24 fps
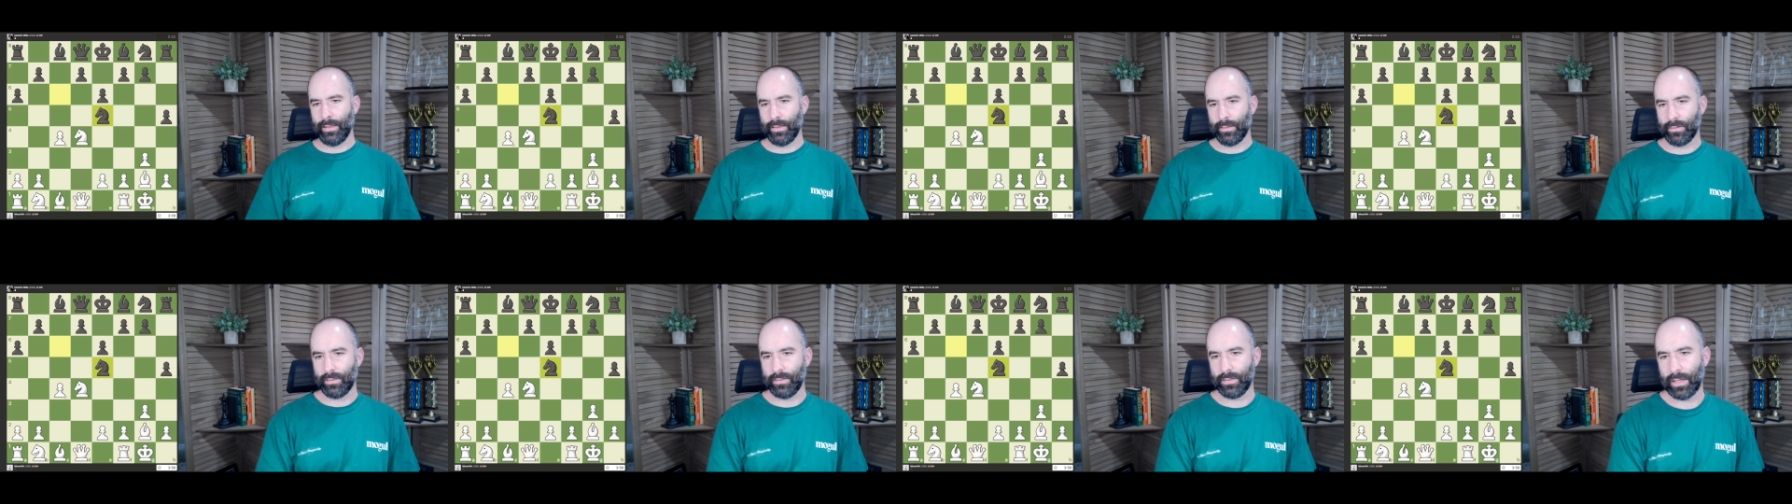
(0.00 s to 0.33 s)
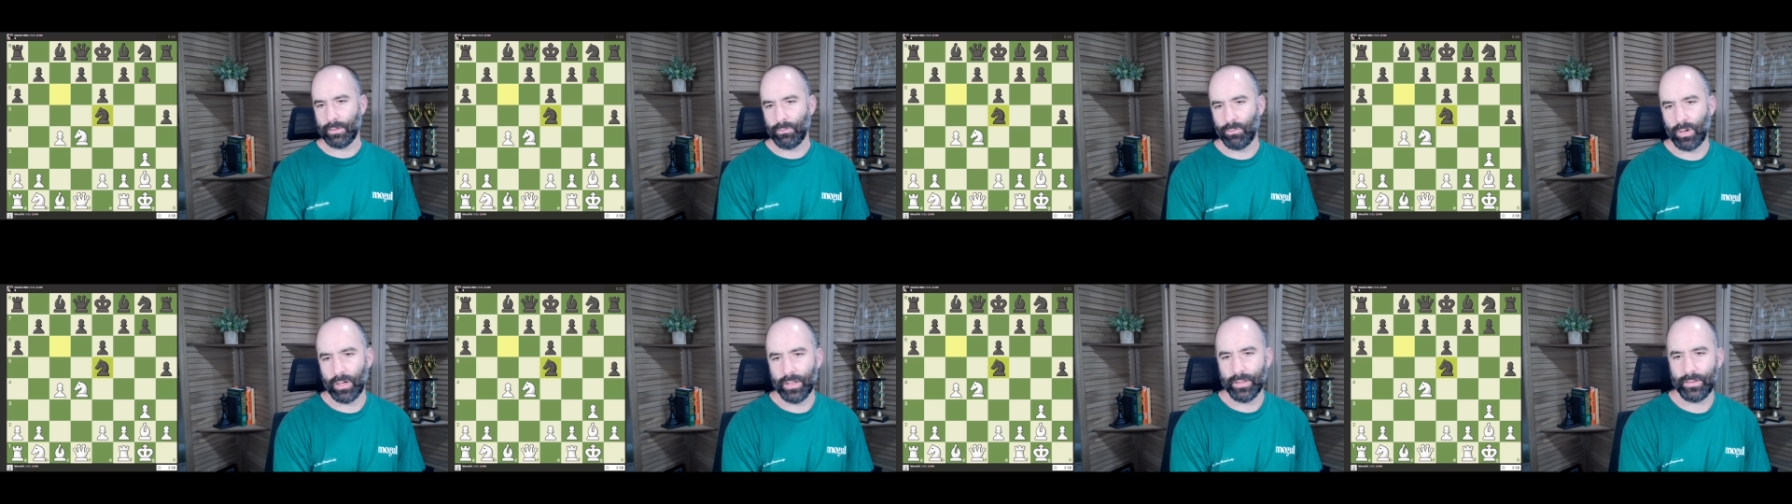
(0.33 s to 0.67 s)
because
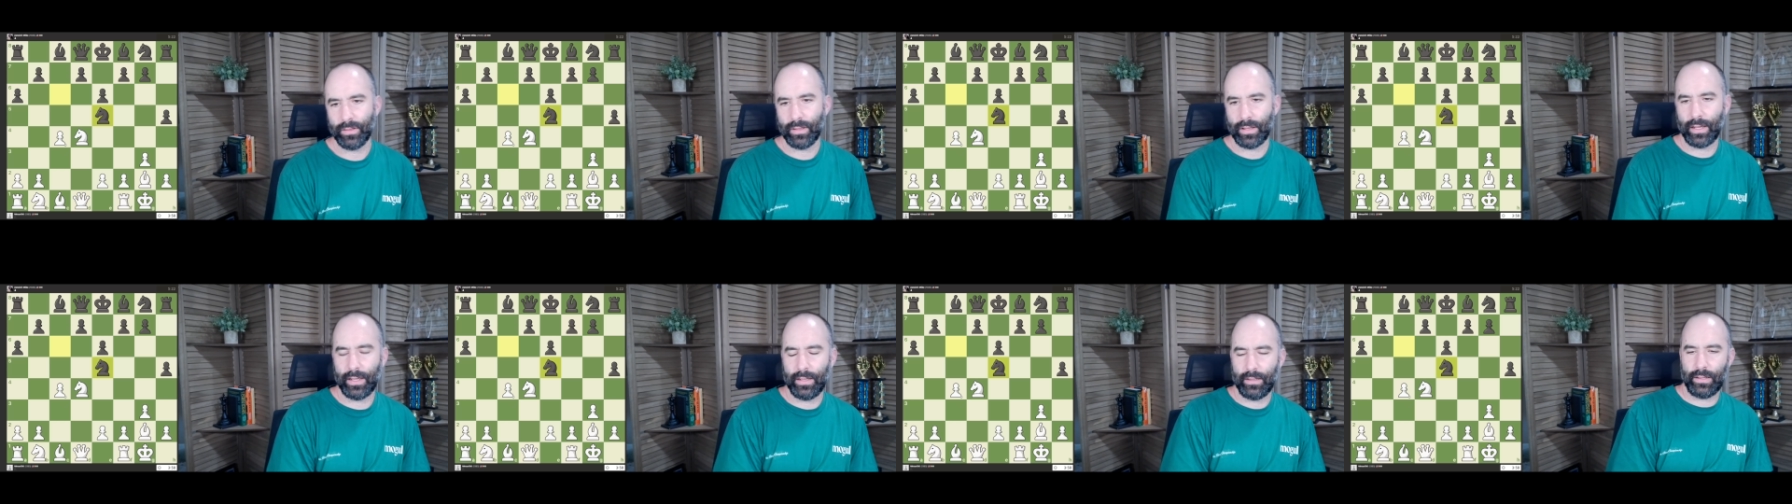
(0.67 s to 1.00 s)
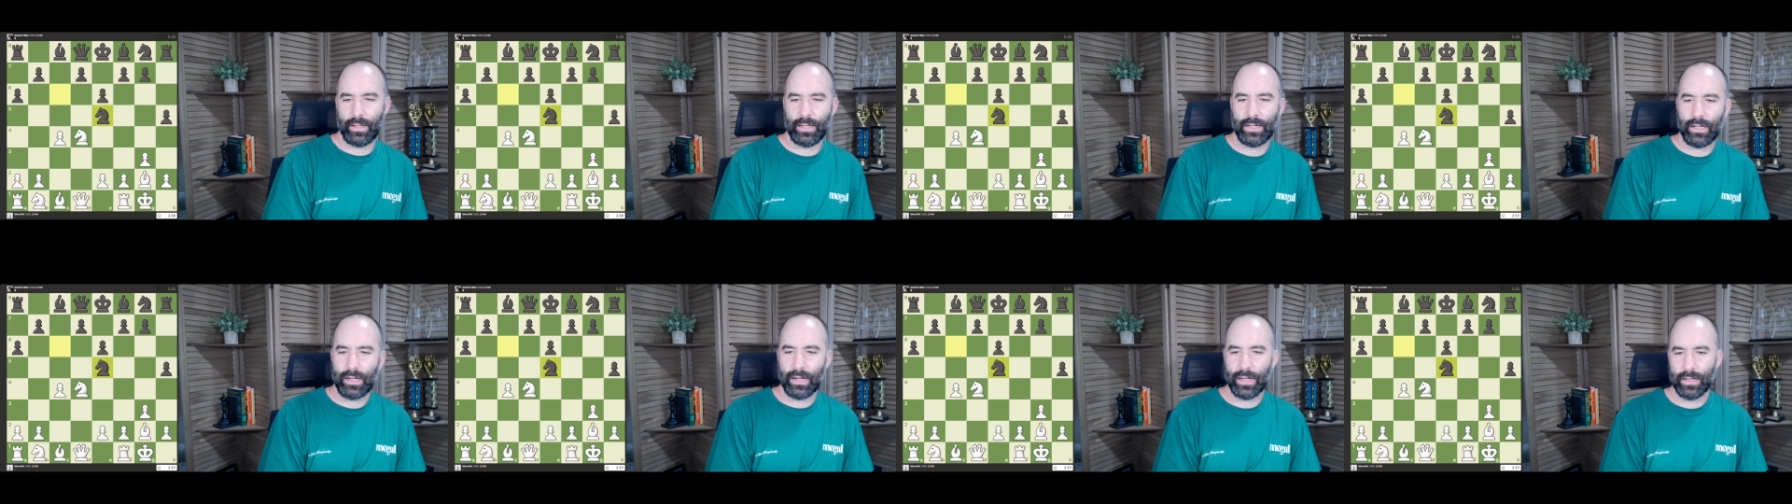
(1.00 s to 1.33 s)

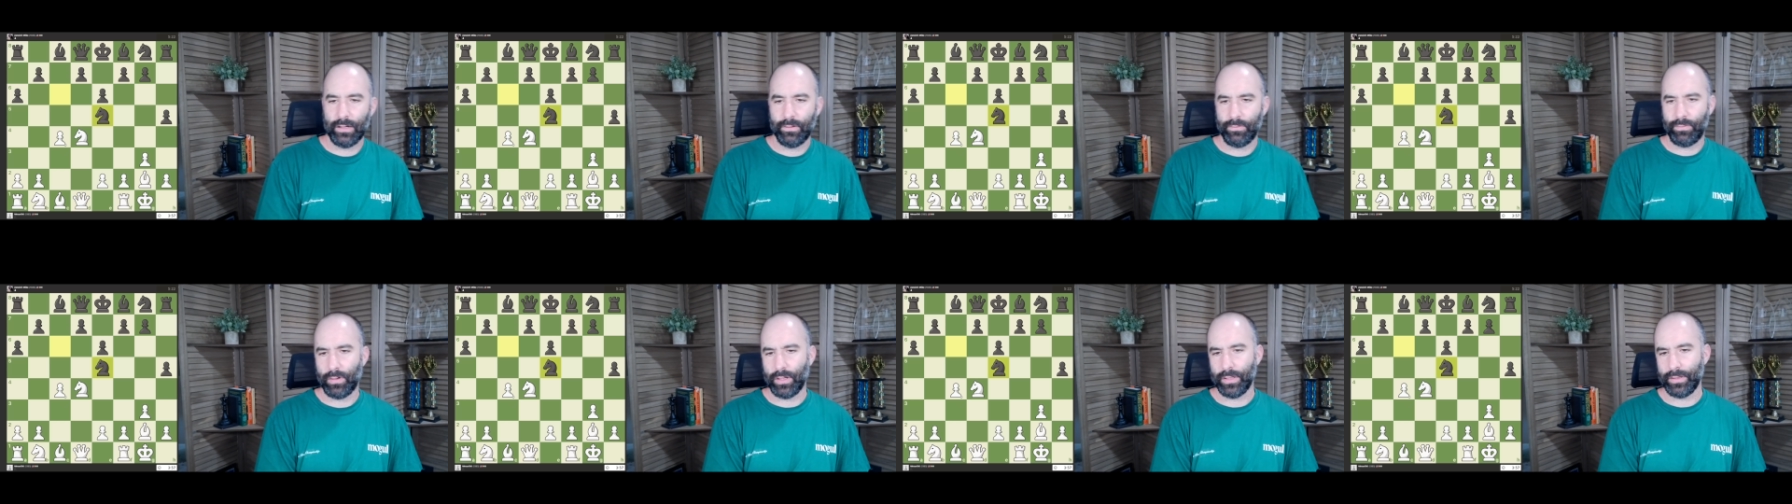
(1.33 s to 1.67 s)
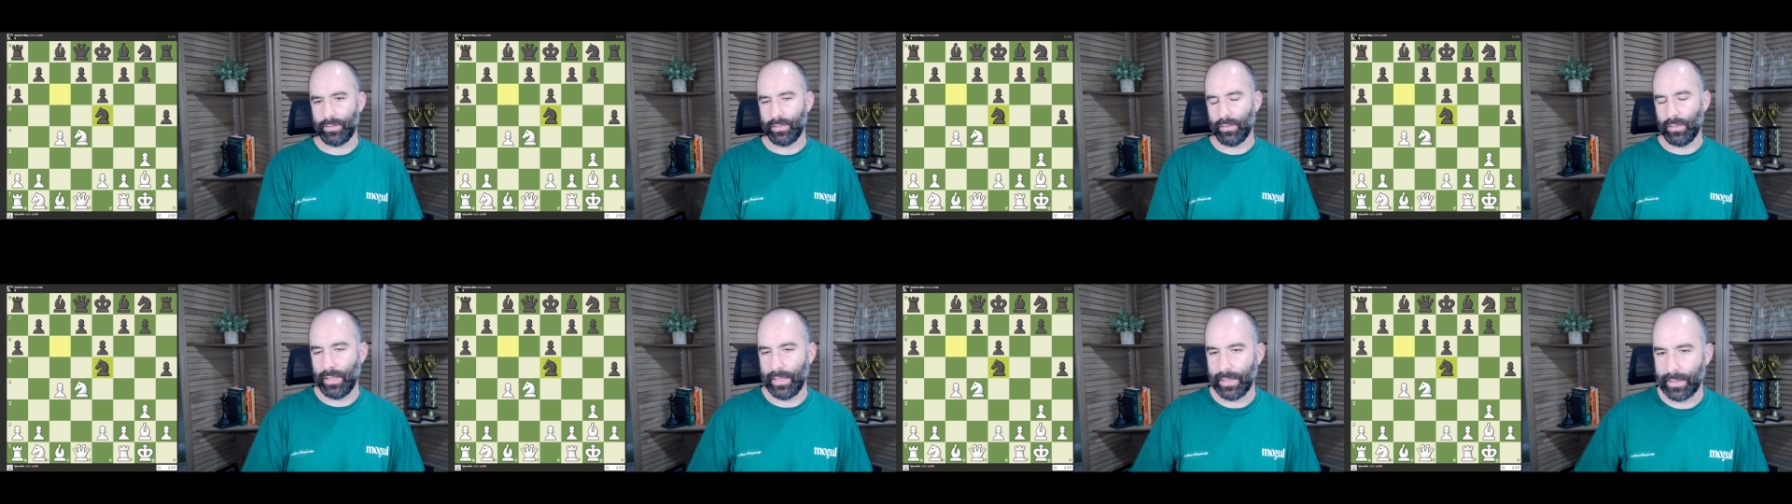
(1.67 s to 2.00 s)
I kind of want
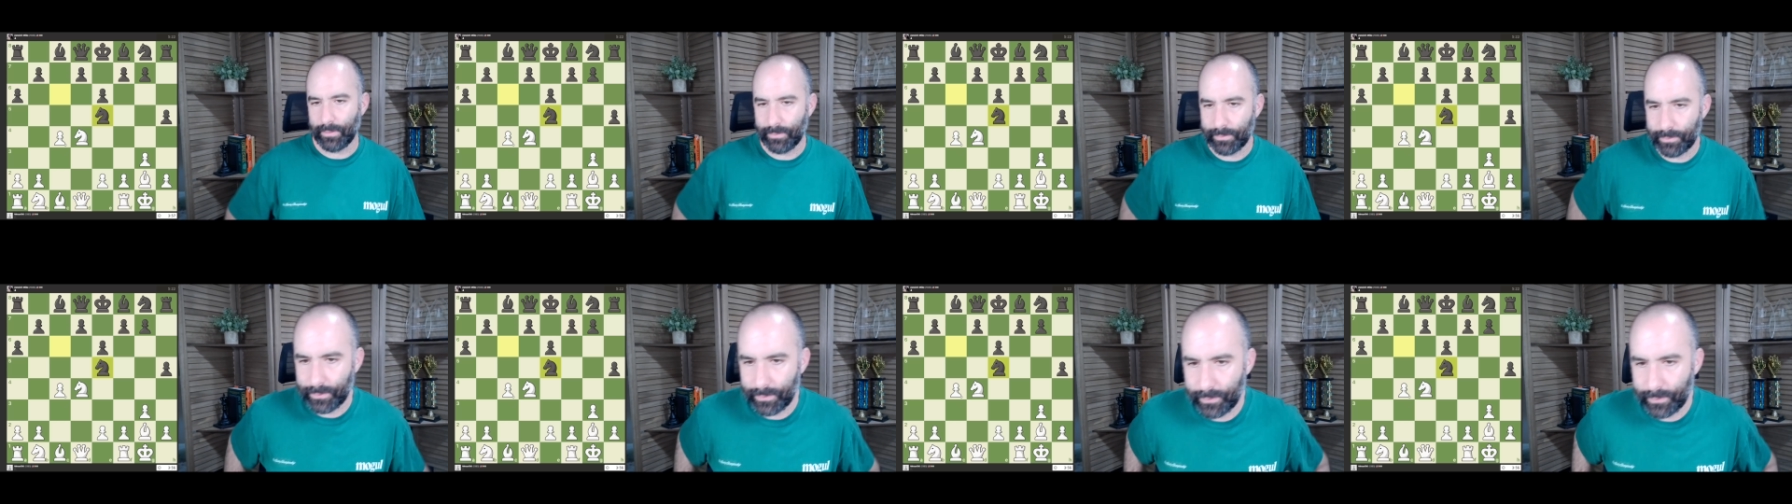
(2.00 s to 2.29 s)
to like